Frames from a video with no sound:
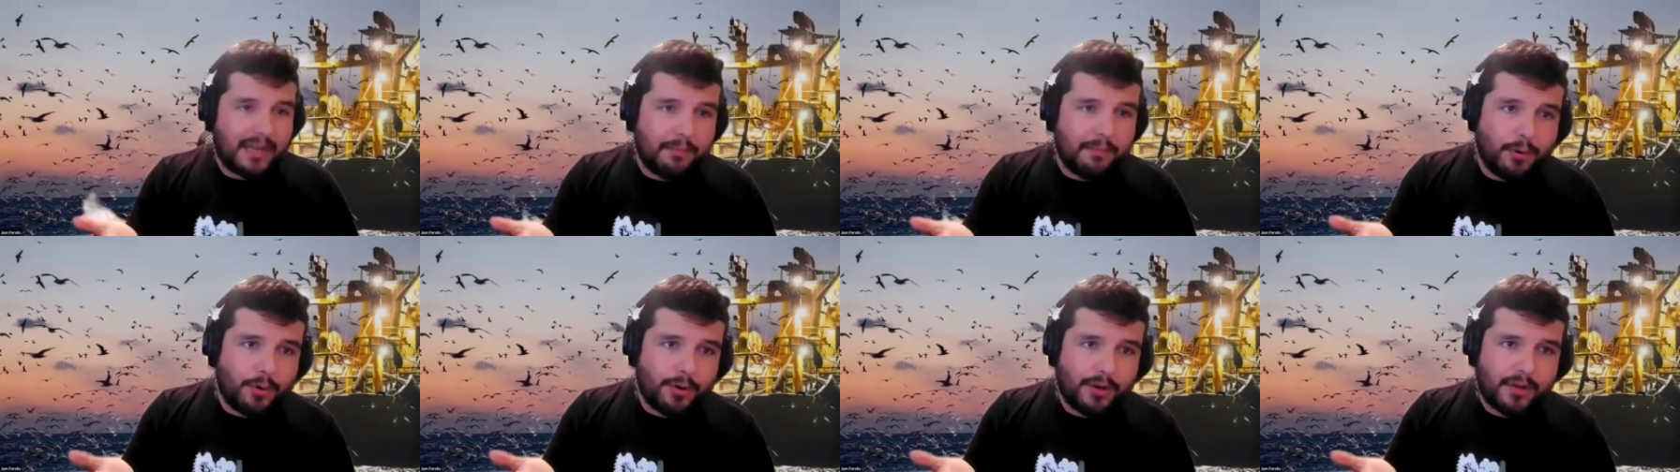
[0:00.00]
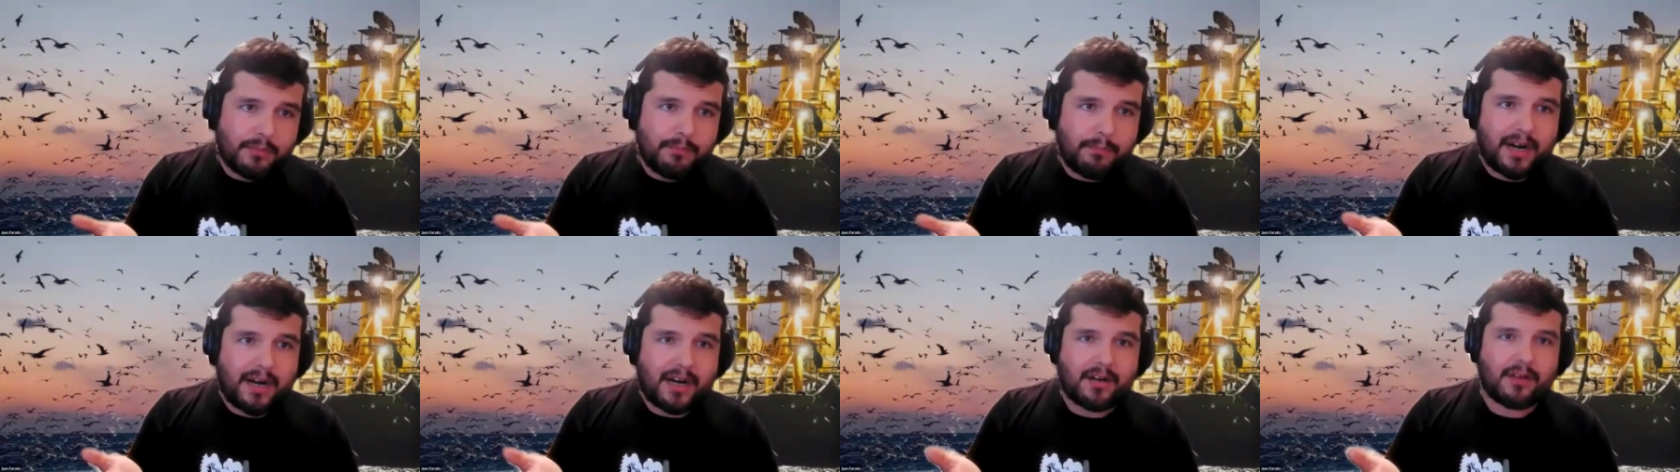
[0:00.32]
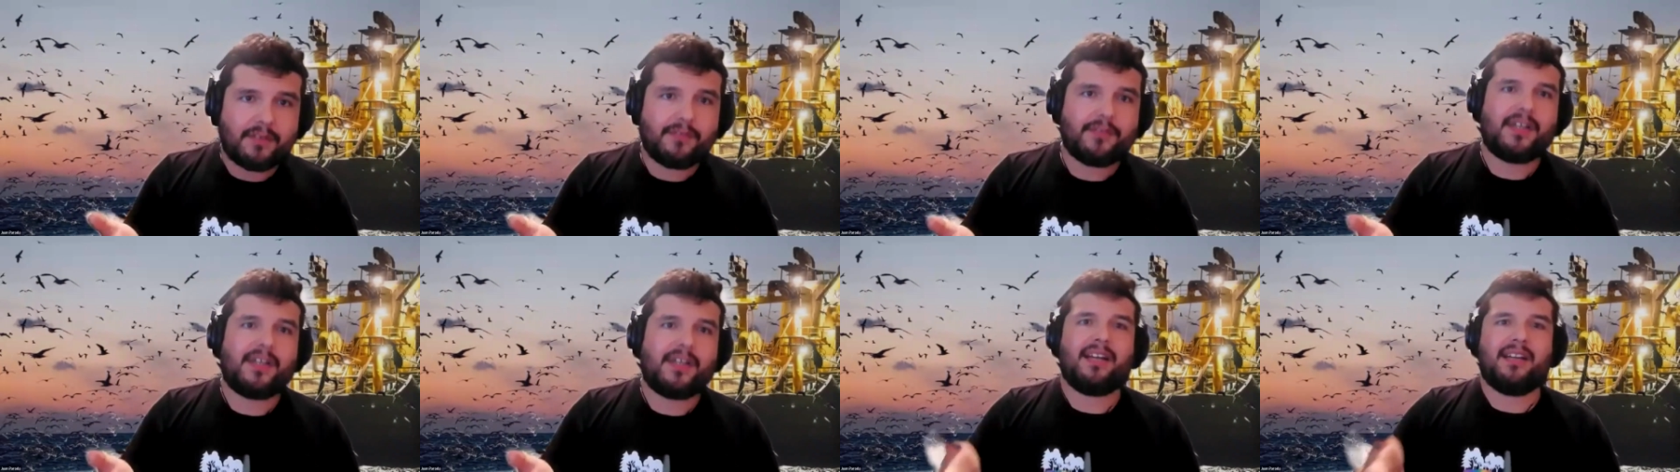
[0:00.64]
important part
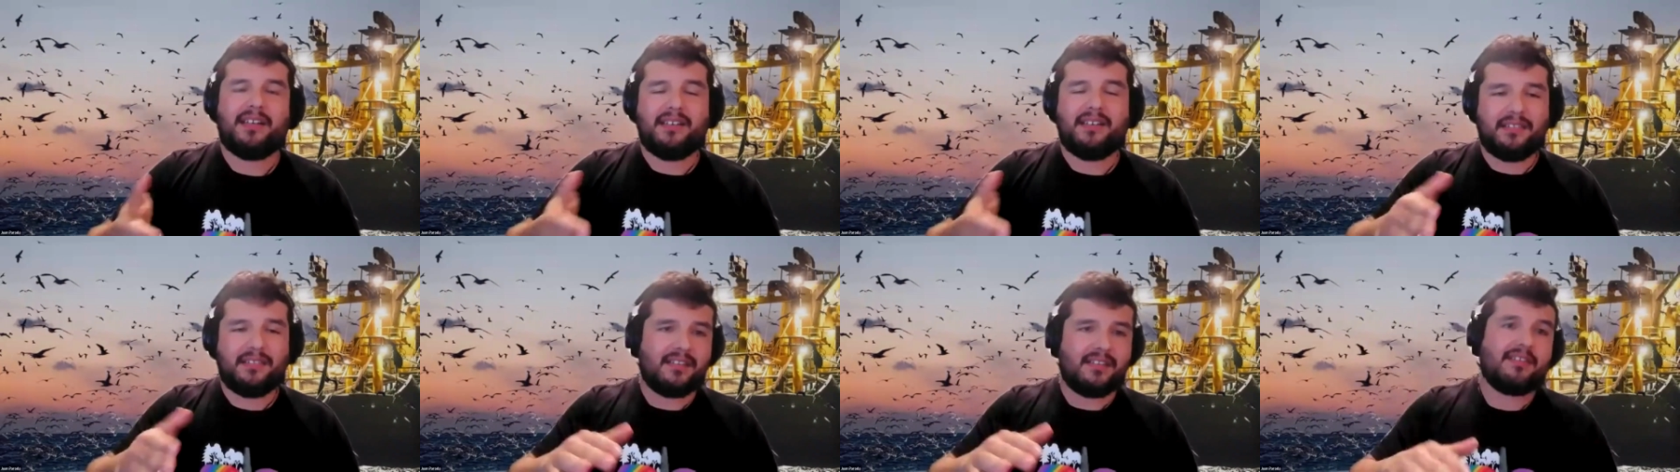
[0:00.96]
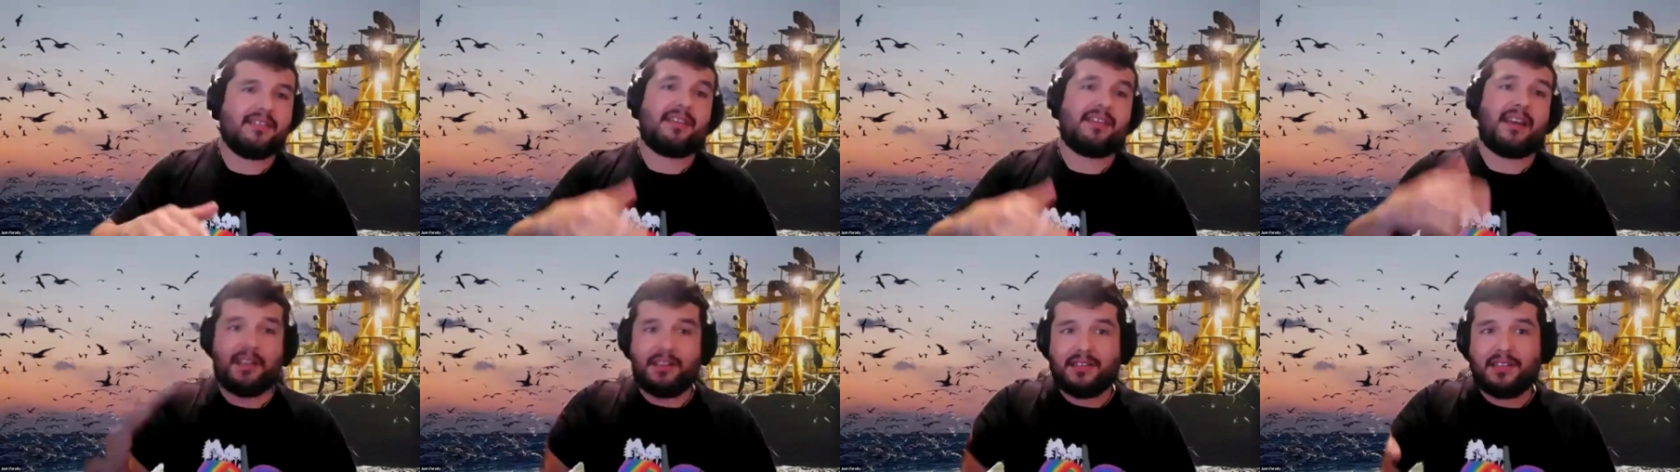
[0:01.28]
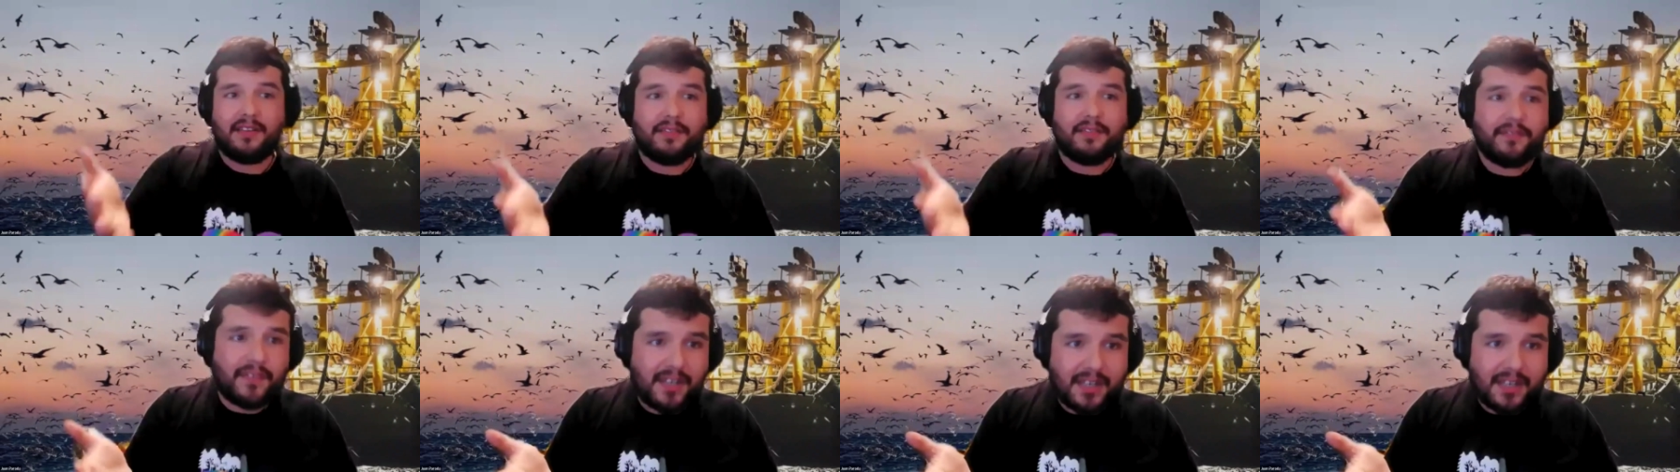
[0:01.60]
of that is the
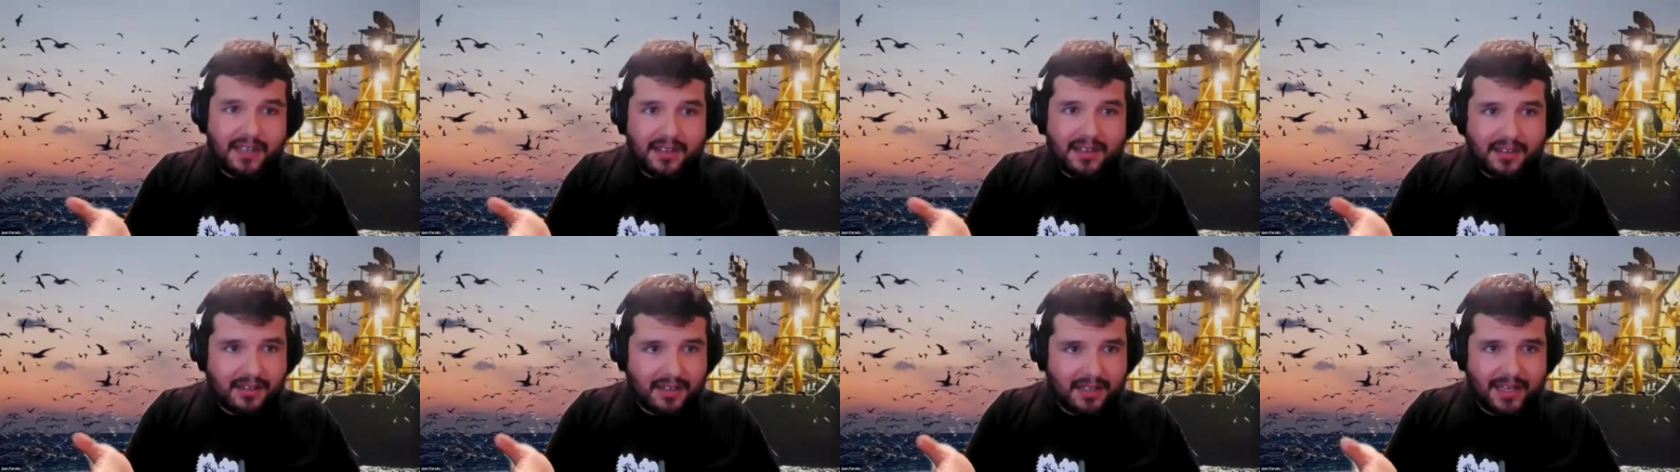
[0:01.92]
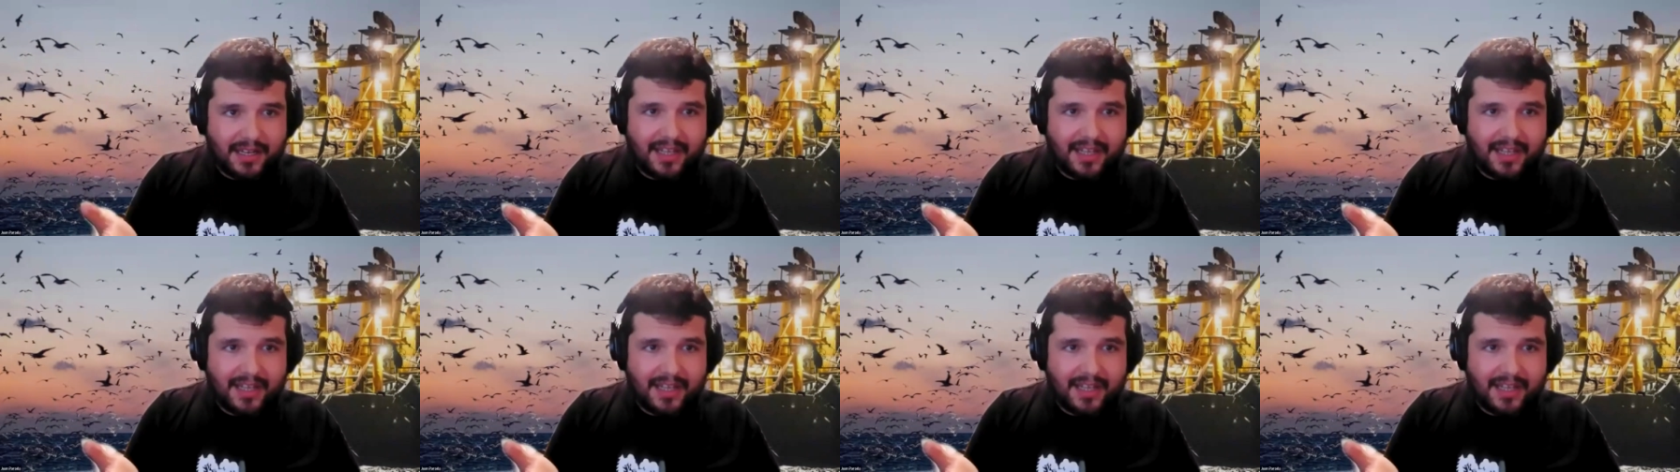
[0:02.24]
scientific,